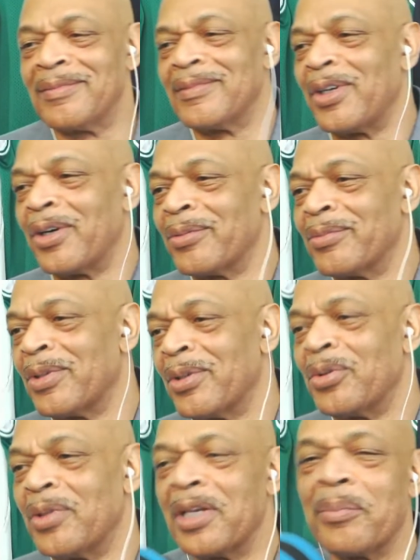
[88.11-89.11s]
No,
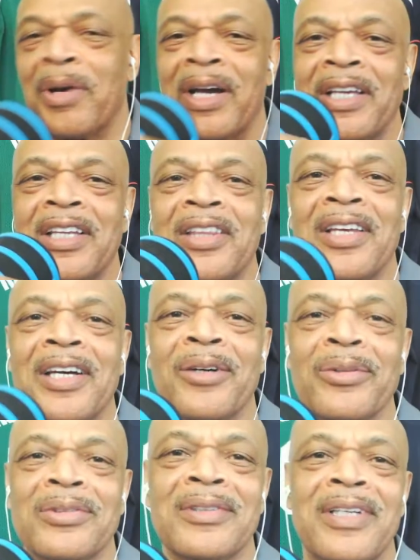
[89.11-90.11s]
you can get by anything
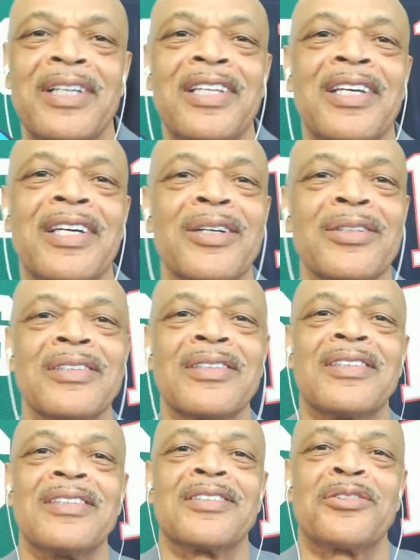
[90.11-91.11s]
else. Anything else is
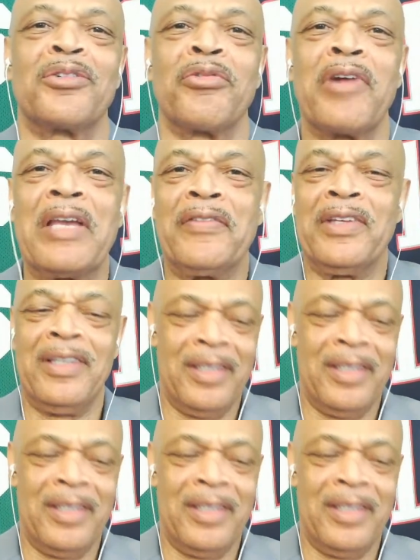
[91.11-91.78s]
just gravy.